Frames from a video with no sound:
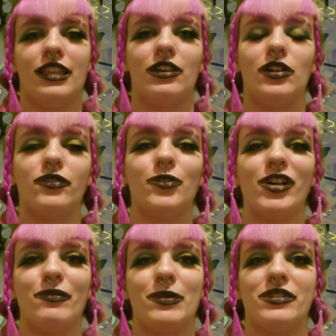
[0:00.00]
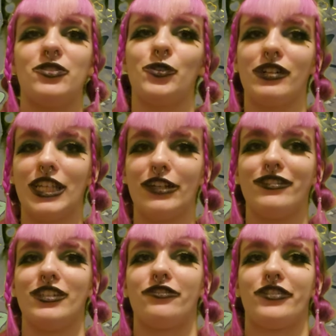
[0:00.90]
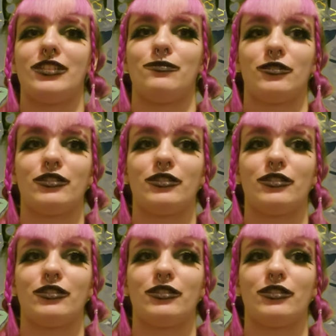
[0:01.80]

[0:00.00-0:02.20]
The overwhelming majority of their films